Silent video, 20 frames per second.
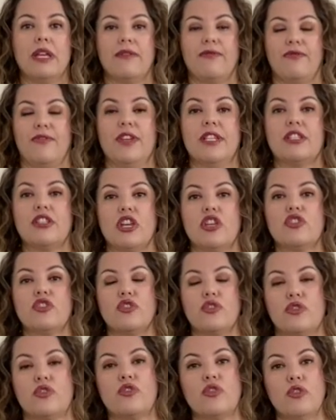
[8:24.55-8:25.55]
it fits
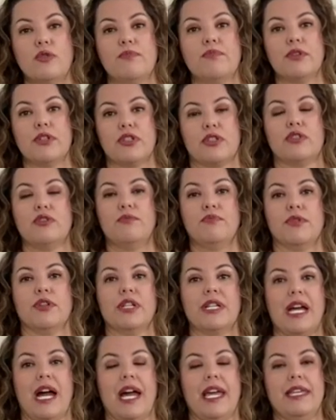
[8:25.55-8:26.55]
super,
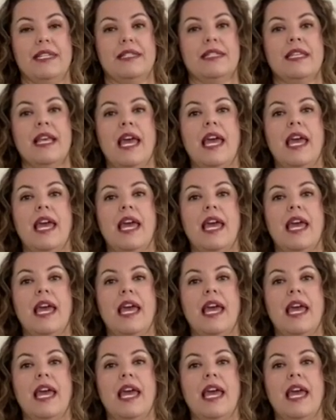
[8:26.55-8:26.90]
super nice